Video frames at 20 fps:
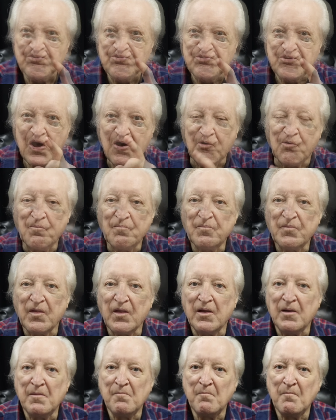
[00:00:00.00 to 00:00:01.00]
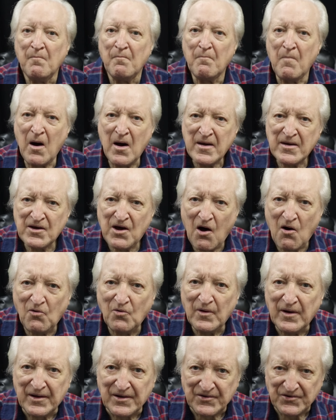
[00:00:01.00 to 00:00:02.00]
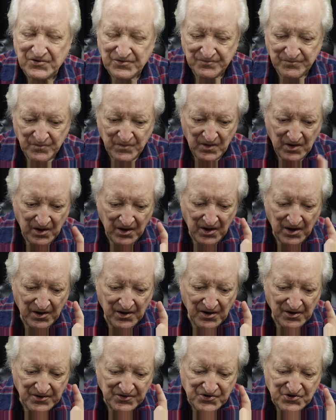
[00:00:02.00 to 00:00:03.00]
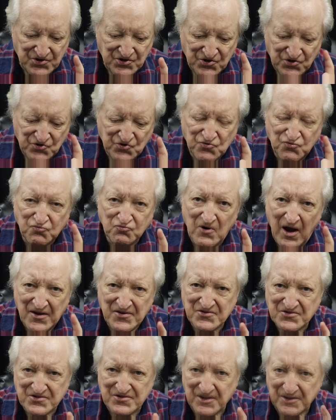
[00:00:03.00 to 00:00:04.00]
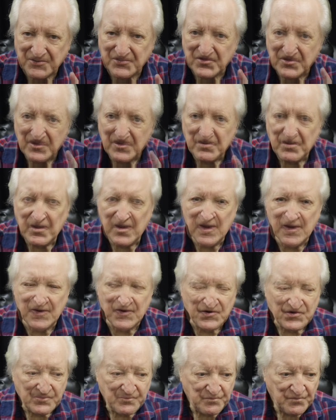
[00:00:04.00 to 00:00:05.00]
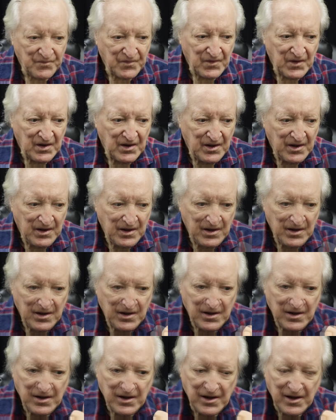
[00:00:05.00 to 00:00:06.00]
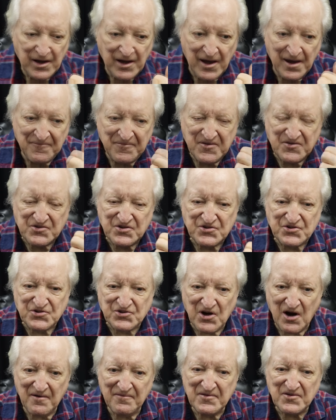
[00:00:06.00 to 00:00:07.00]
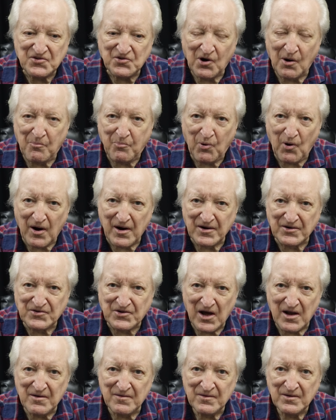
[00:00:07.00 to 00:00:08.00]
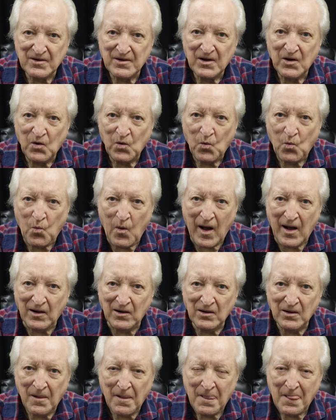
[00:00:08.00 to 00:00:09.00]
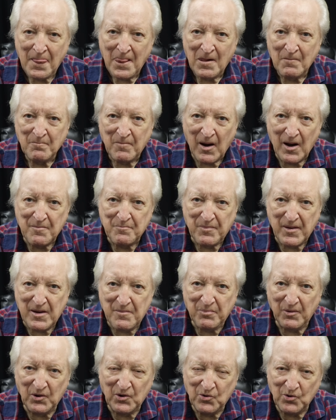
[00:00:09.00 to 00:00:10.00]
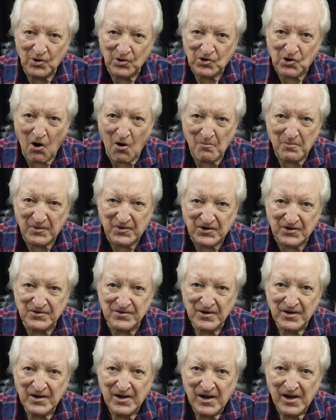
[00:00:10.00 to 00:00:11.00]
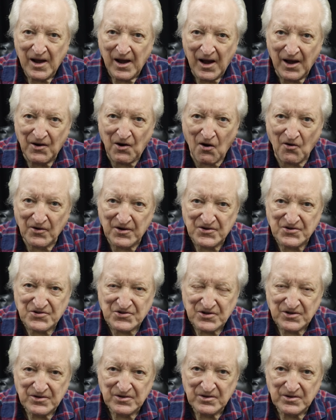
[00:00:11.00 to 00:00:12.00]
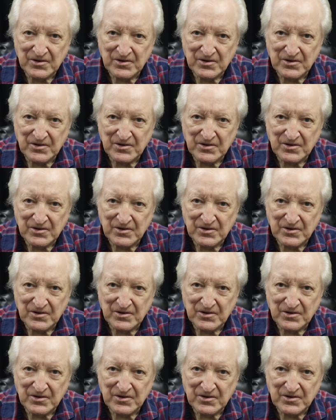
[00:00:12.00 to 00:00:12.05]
So, my goal is, and I stress this, is if it's a service or a product done well by people who are competent and honest,